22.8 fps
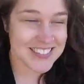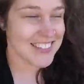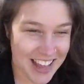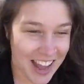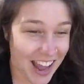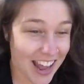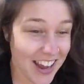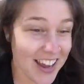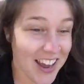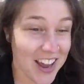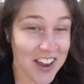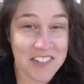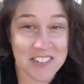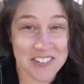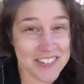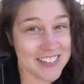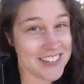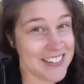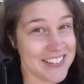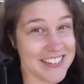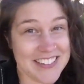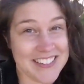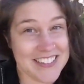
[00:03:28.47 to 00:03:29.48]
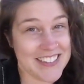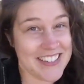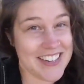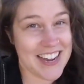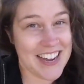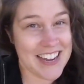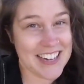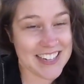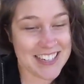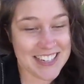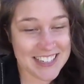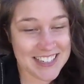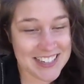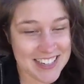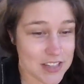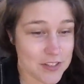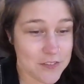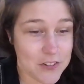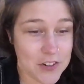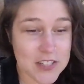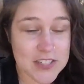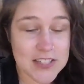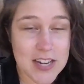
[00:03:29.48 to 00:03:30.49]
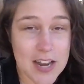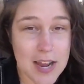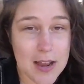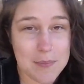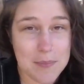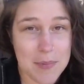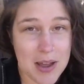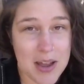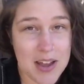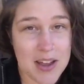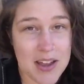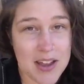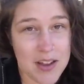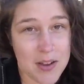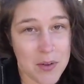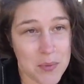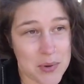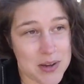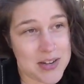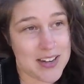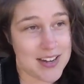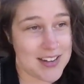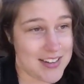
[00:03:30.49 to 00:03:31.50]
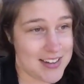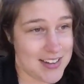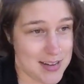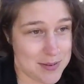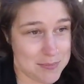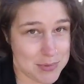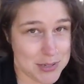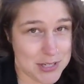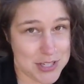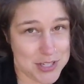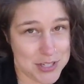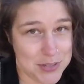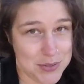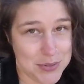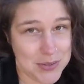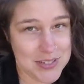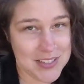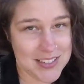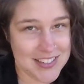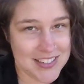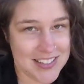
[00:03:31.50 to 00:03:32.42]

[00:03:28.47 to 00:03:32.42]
I got really good at it. The first time I went number two,